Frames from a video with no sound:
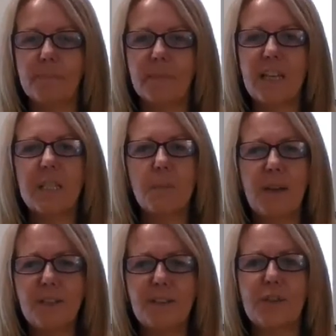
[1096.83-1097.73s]

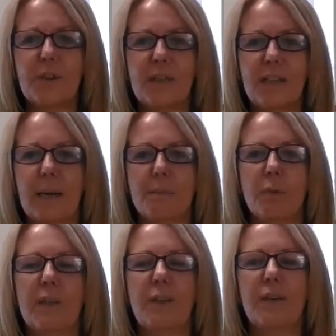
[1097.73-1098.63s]
especially during times
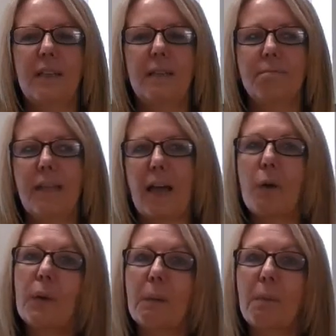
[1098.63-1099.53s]
when you need that
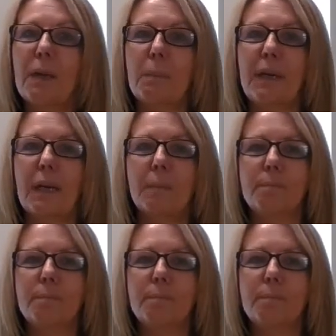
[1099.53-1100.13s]
quick pick-me-up.